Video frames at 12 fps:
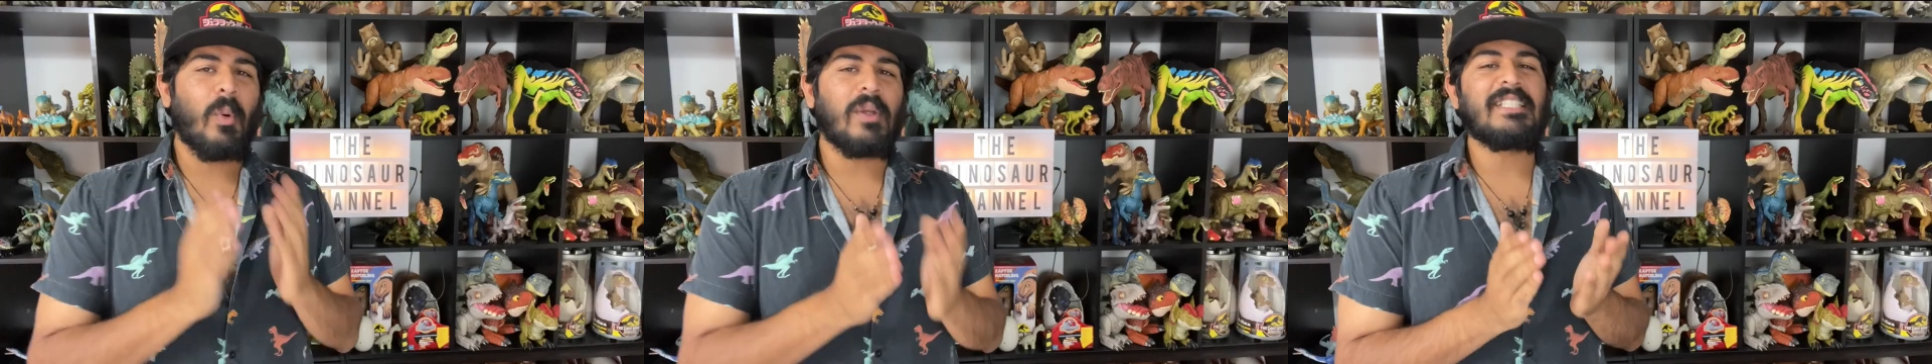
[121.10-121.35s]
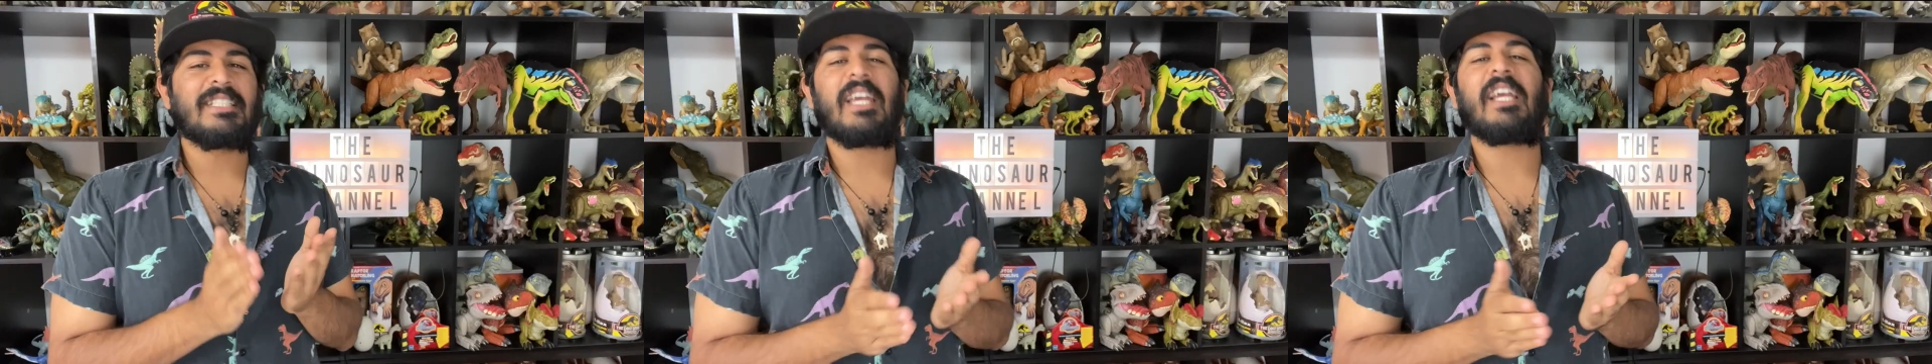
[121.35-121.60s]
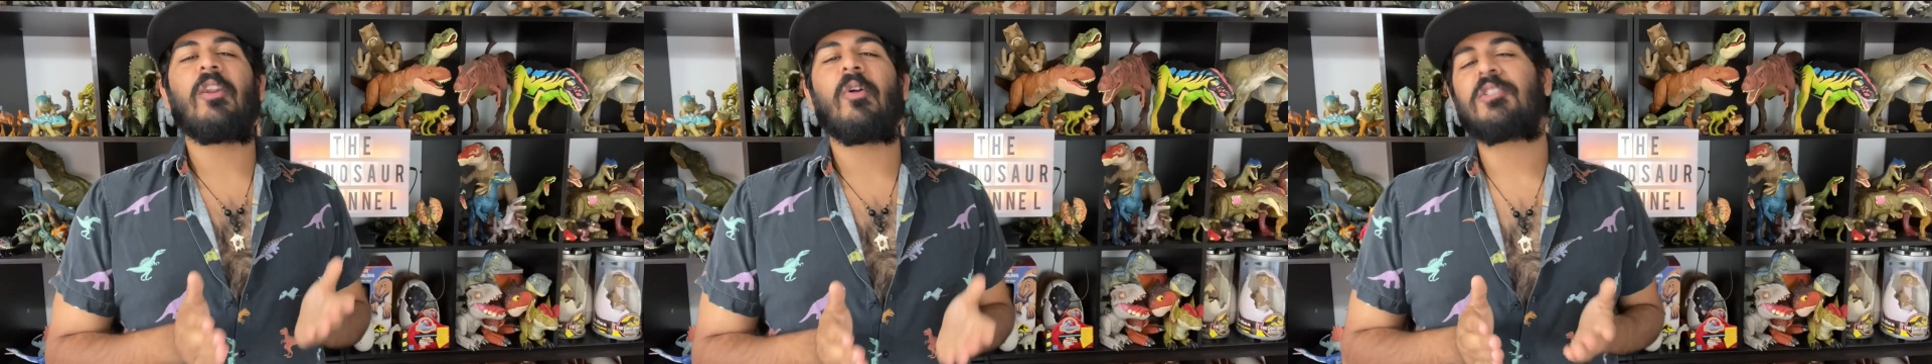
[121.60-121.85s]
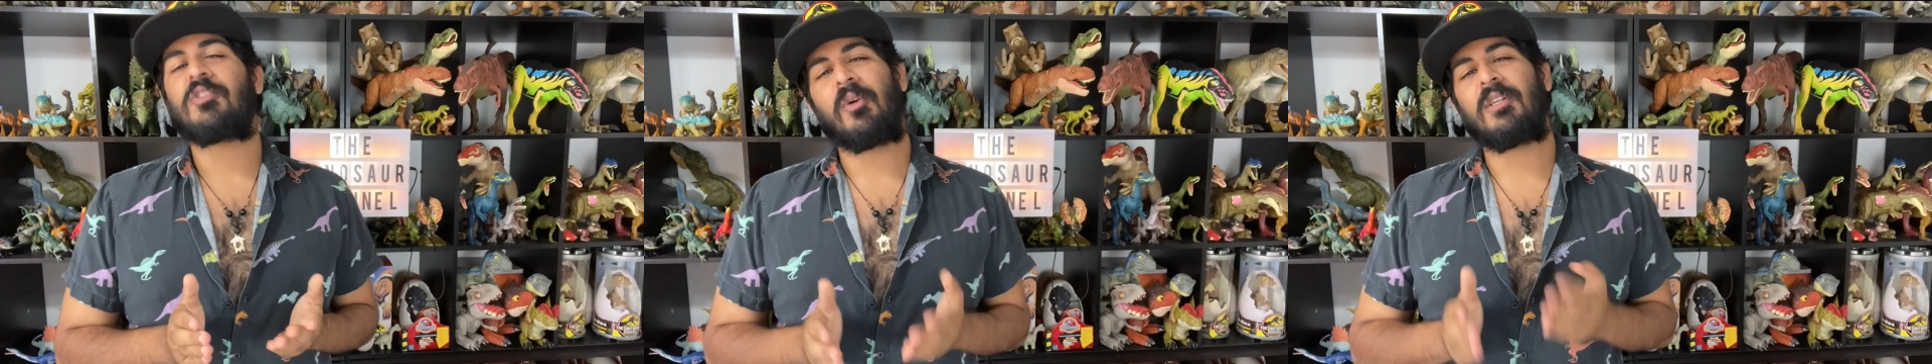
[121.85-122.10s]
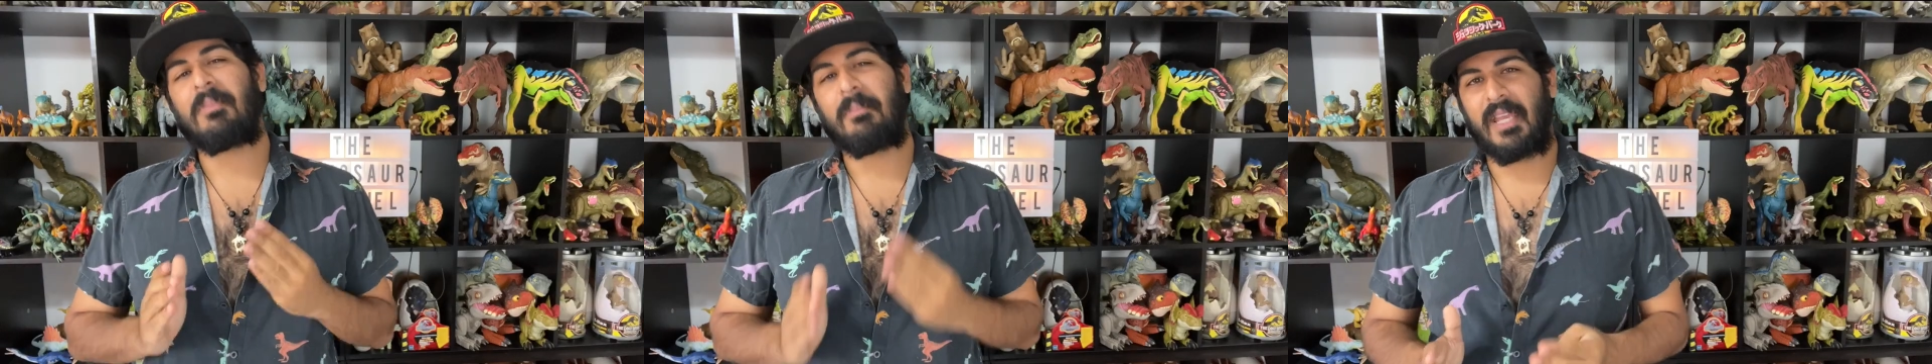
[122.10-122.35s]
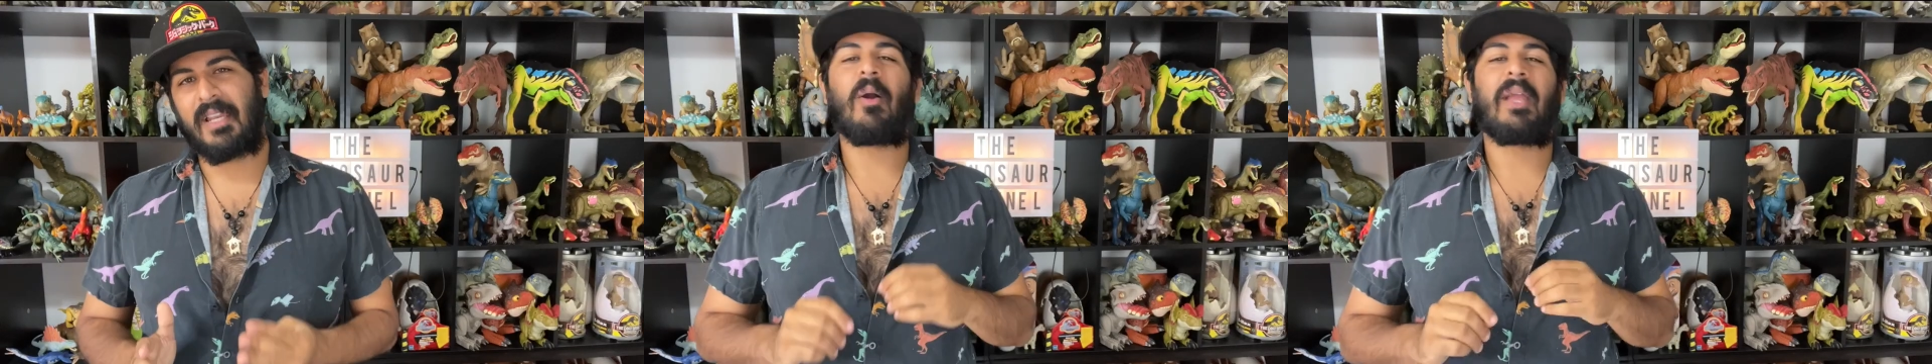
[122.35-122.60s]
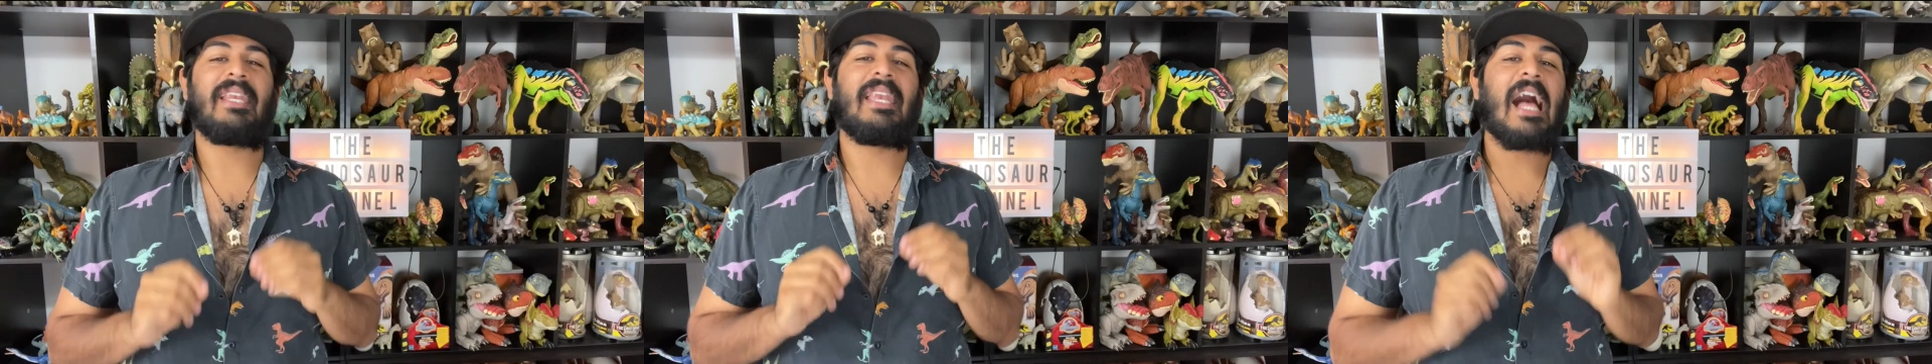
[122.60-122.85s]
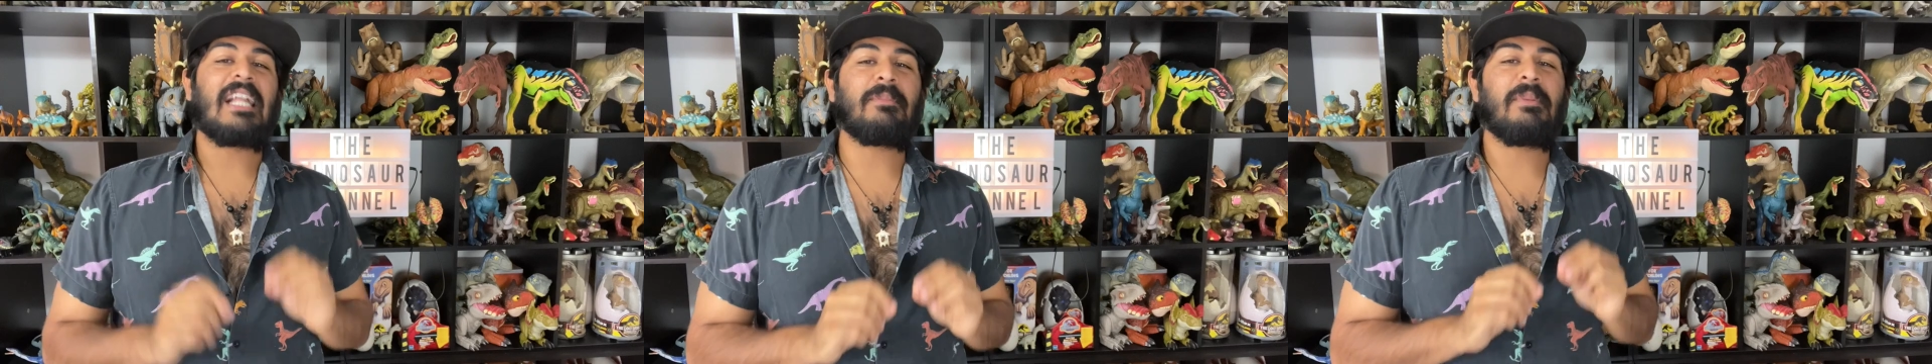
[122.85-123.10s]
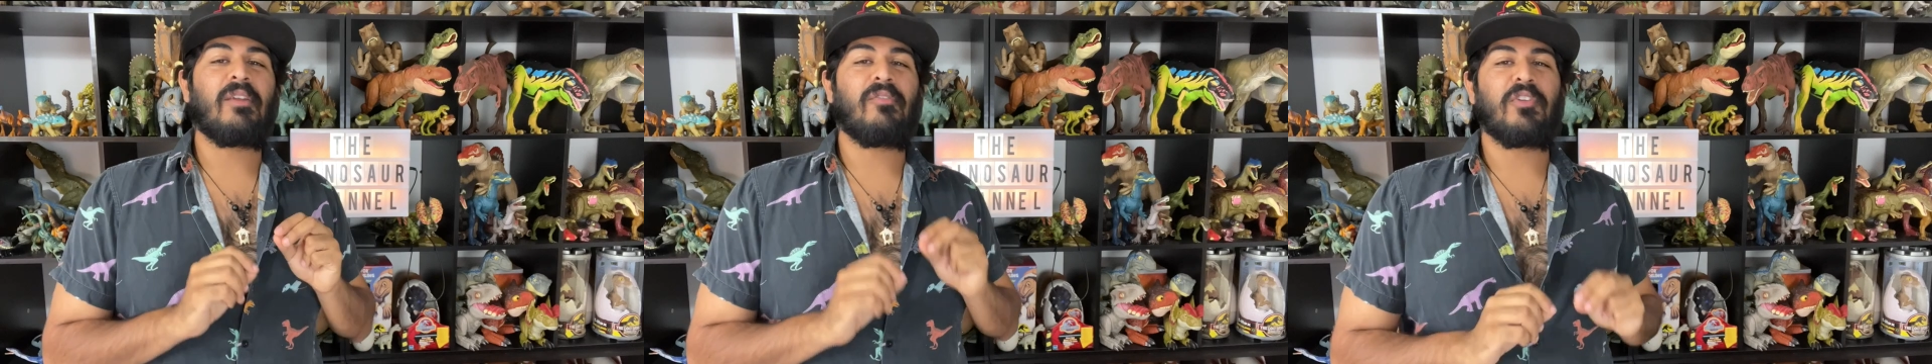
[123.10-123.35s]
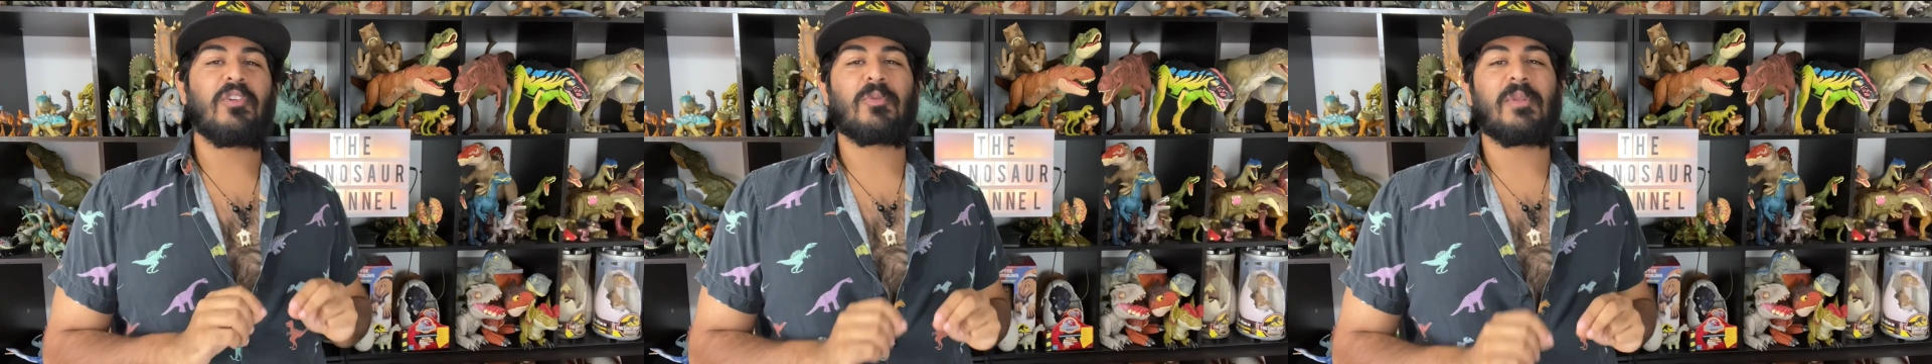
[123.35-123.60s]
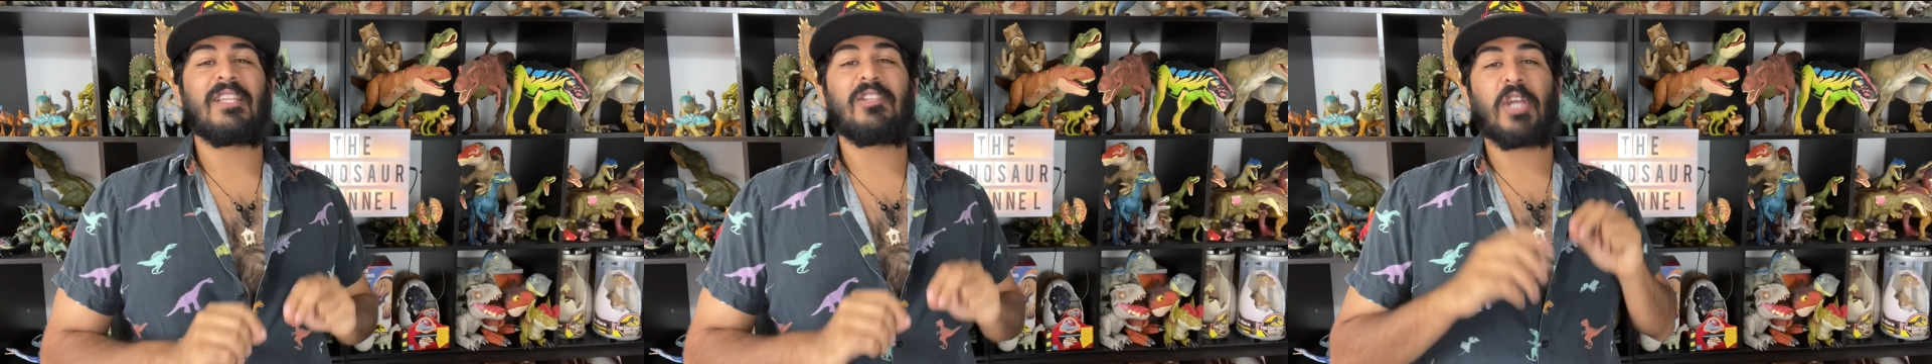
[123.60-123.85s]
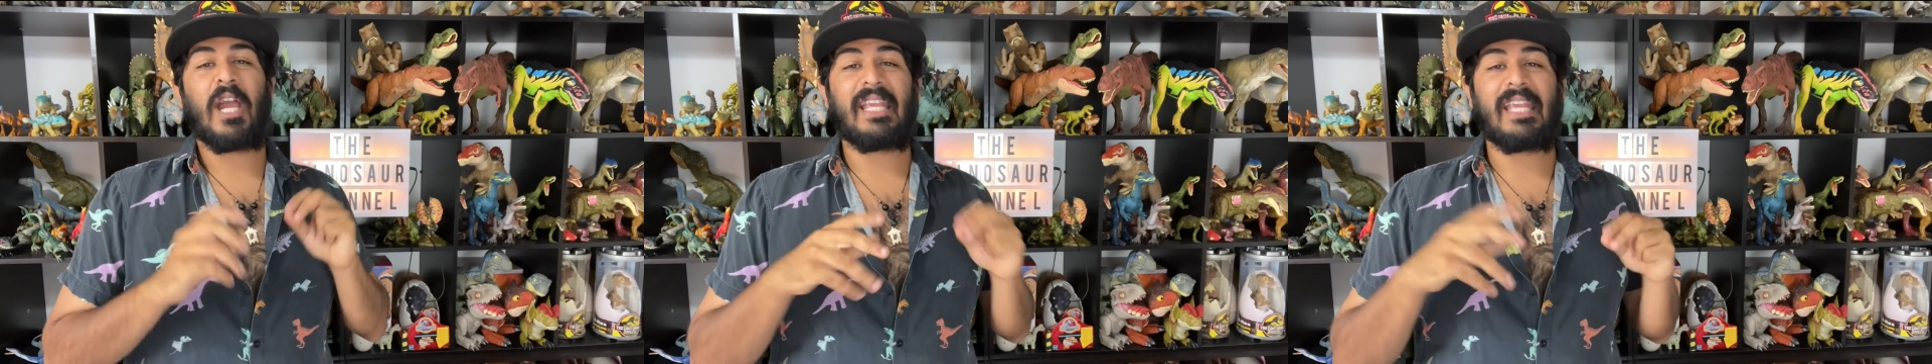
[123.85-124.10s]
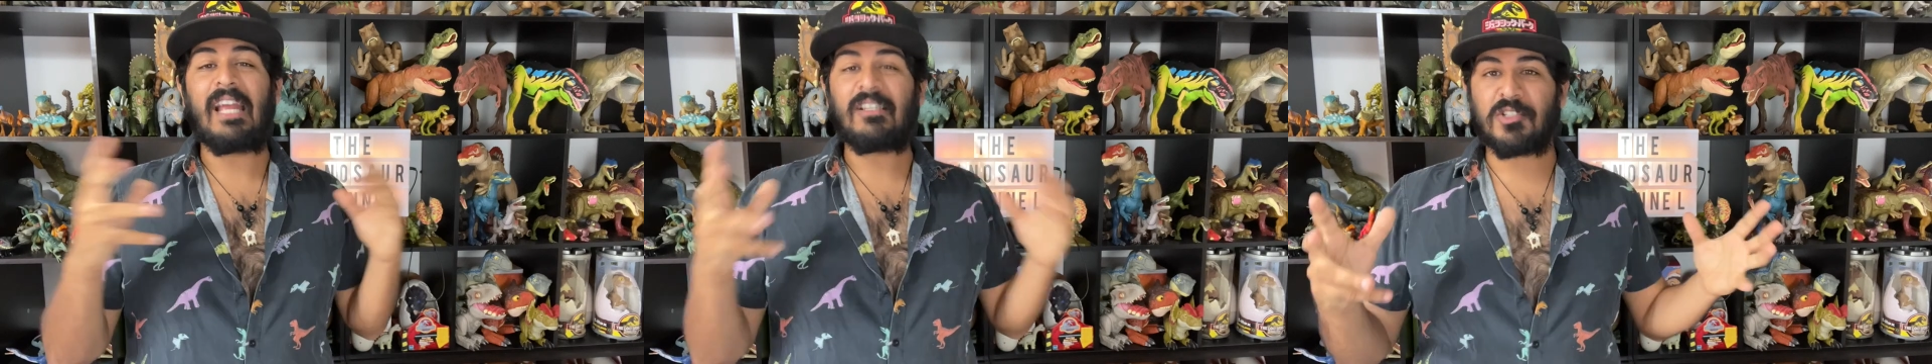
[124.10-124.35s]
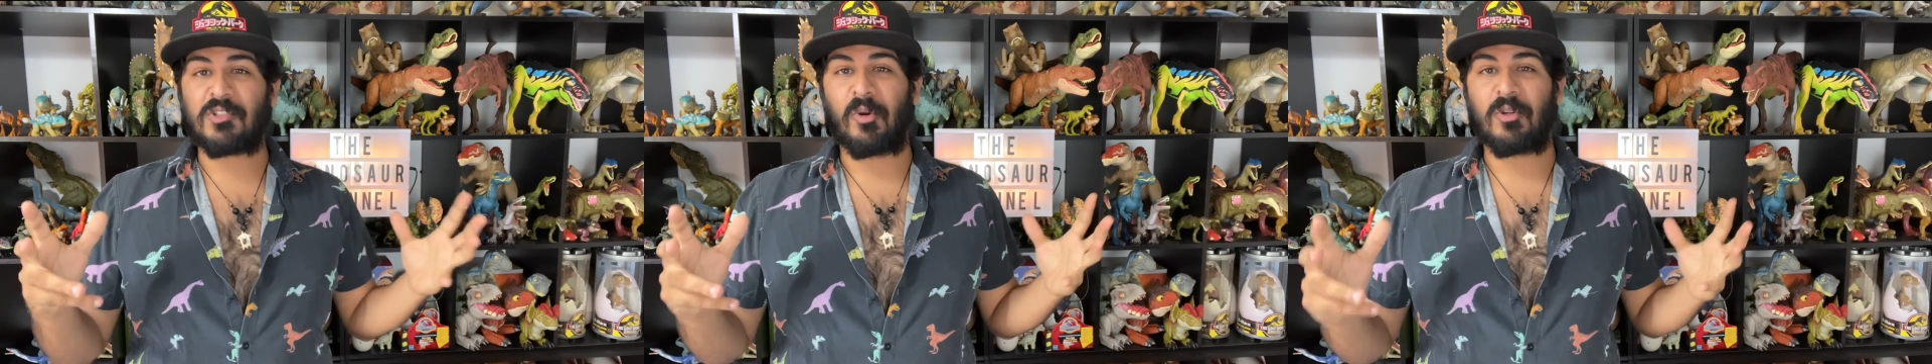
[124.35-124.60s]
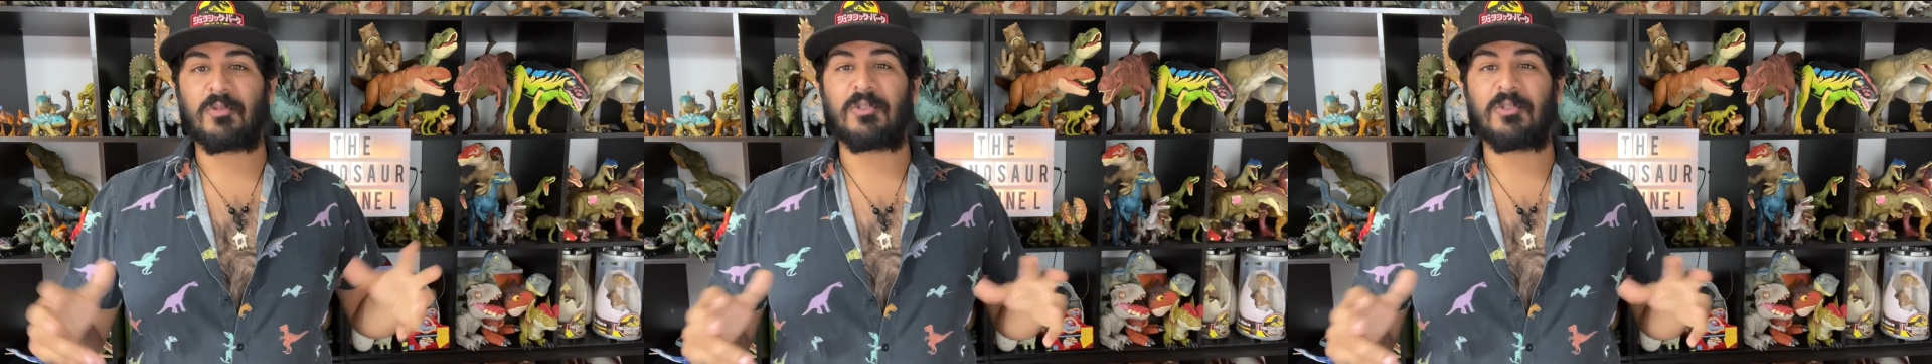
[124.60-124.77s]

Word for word: what does Giganotosaurus mean? Okay, not to be confused with Gigantosaurus,